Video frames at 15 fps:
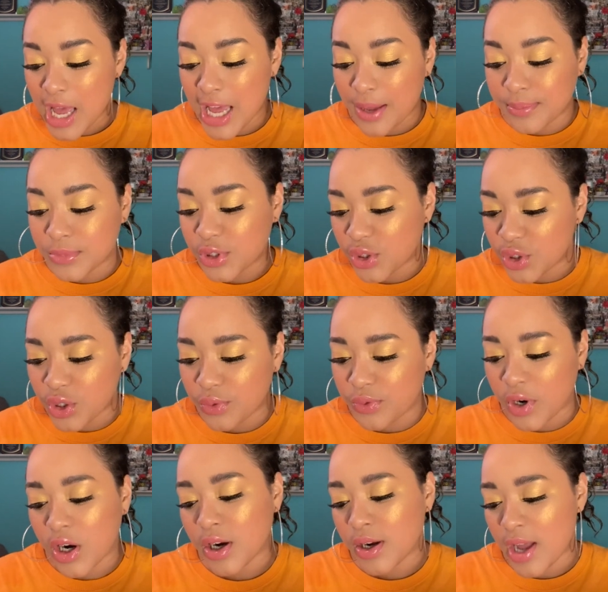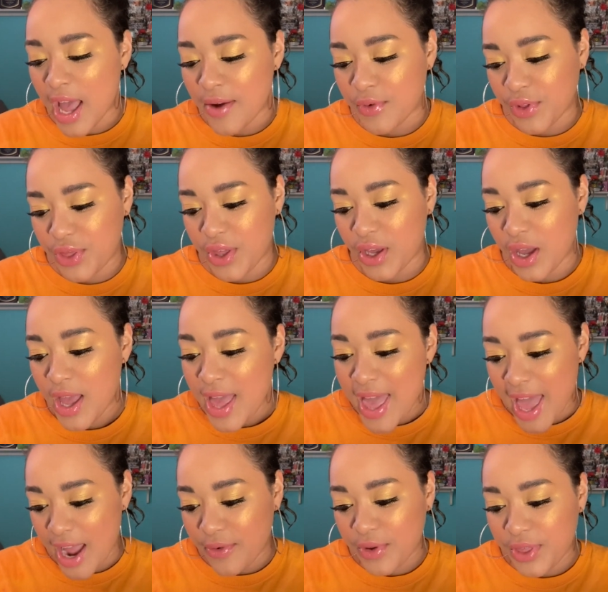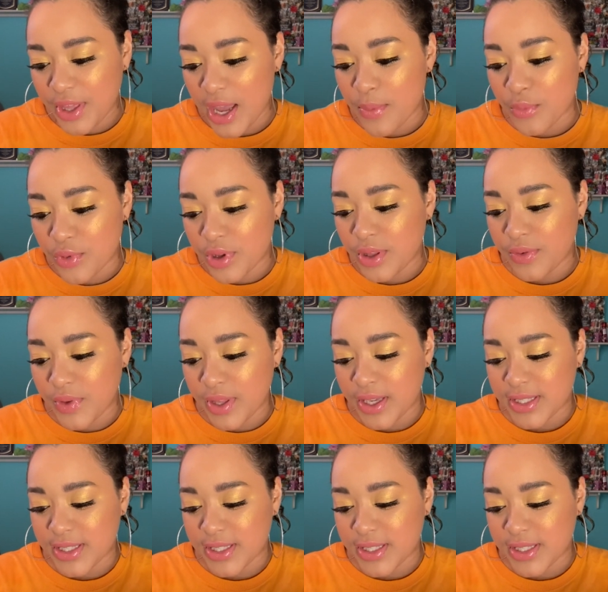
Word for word: Um, so, so far, everything, everything I'm really, really